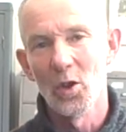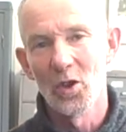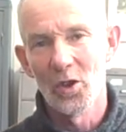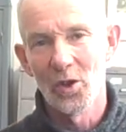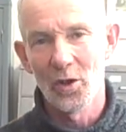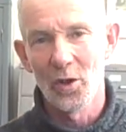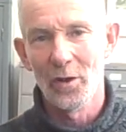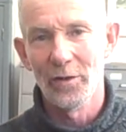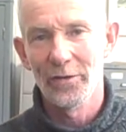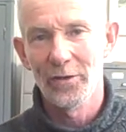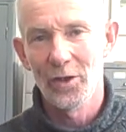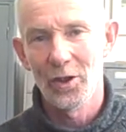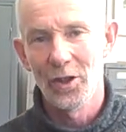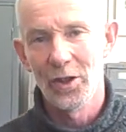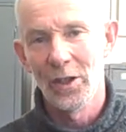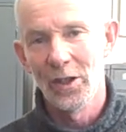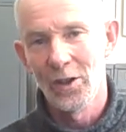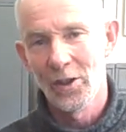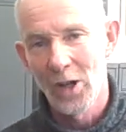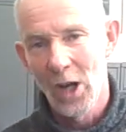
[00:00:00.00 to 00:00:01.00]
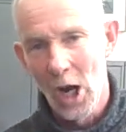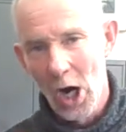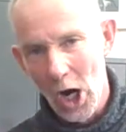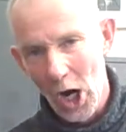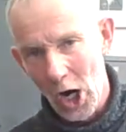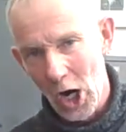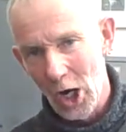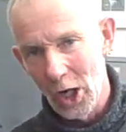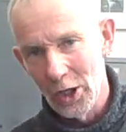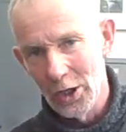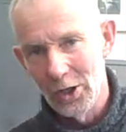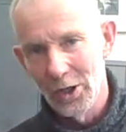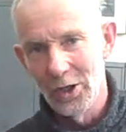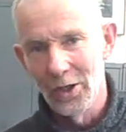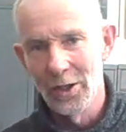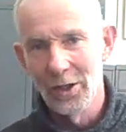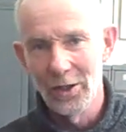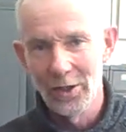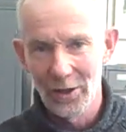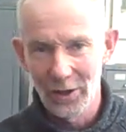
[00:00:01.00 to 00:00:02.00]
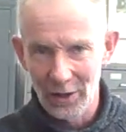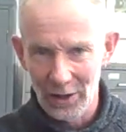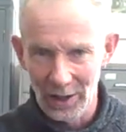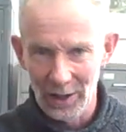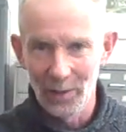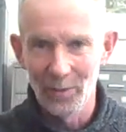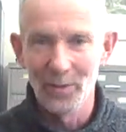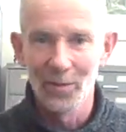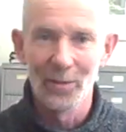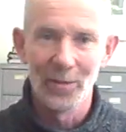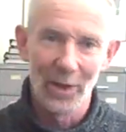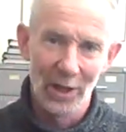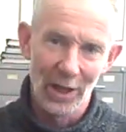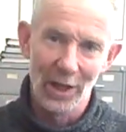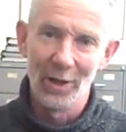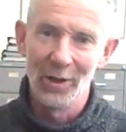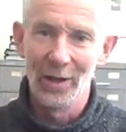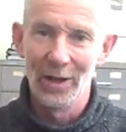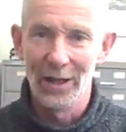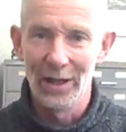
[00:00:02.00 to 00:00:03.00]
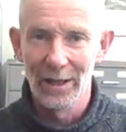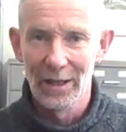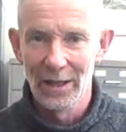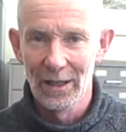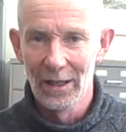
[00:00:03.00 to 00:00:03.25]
Soft cheese, hard cheese, cream, crowdy.